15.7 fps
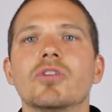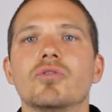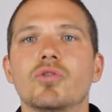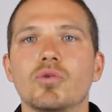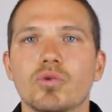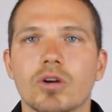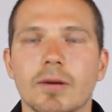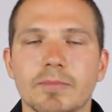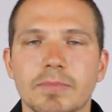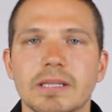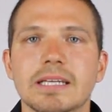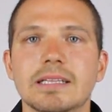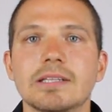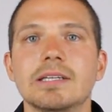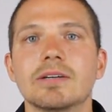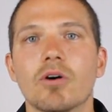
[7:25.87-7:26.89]
to
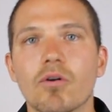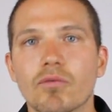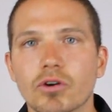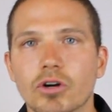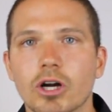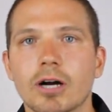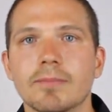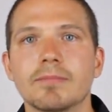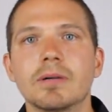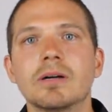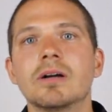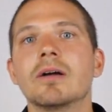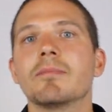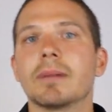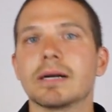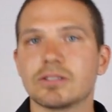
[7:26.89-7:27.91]
completely overcome
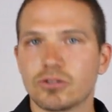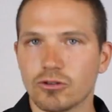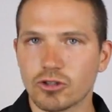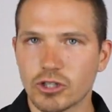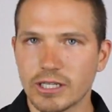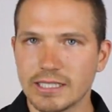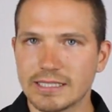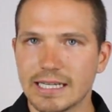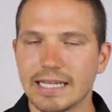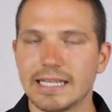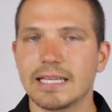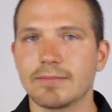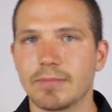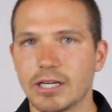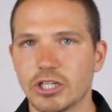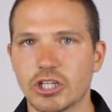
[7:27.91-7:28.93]
my social anxiety
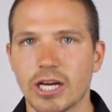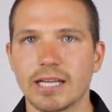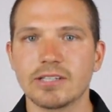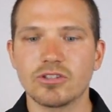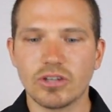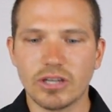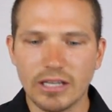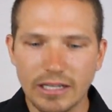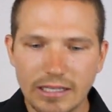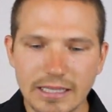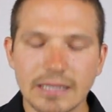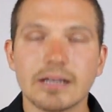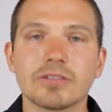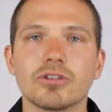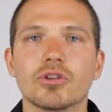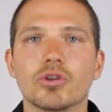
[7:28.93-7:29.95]
and my shyness, you can
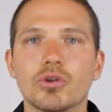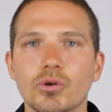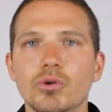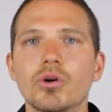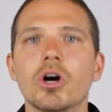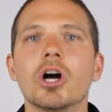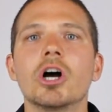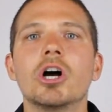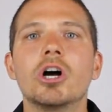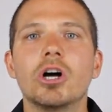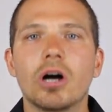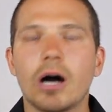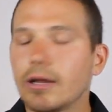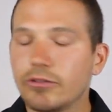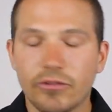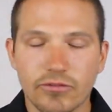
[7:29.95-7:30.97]
click on
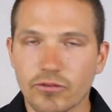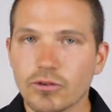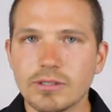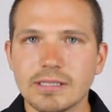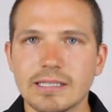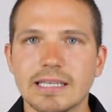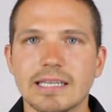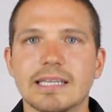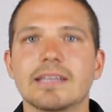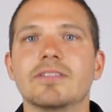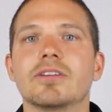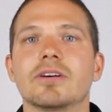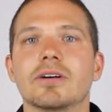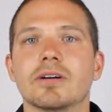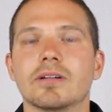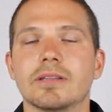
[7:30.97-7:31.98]
the first link in
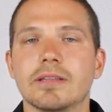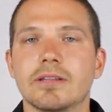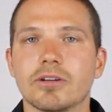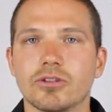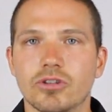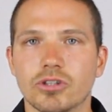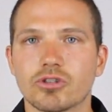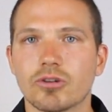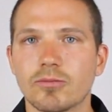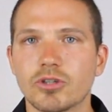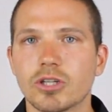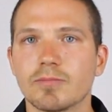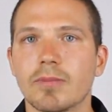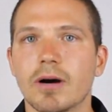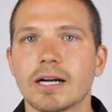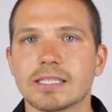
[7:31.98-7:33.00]
the
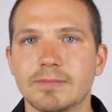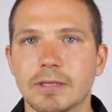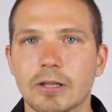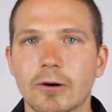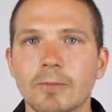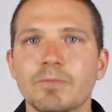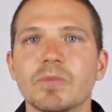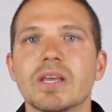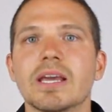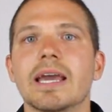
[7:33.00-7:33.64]
description box below,